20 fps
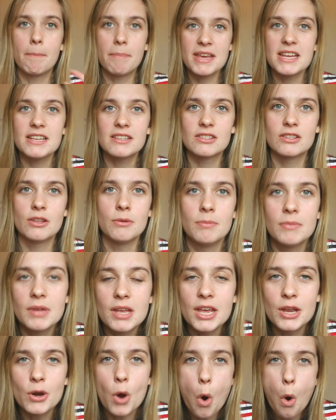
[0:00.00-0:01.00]
beats them
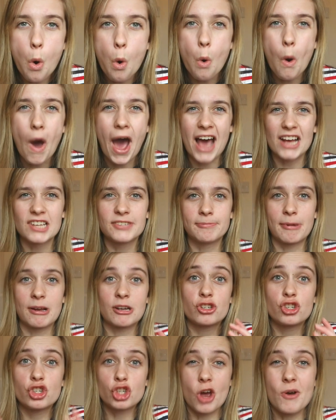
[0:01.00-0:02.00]
in all
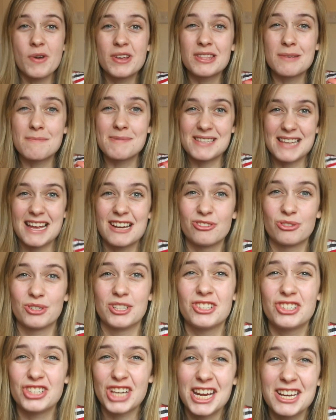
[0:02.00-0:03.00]
aspects, showing the potential
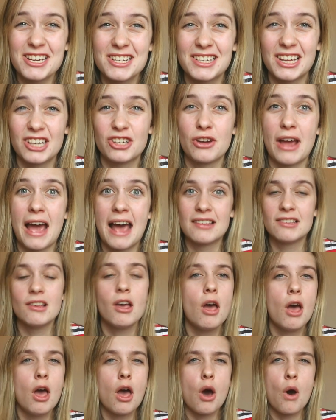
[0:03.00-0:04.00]
that Jadon Sancho has
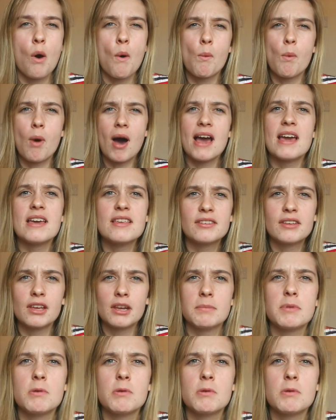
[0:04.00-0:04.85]
on why he's going to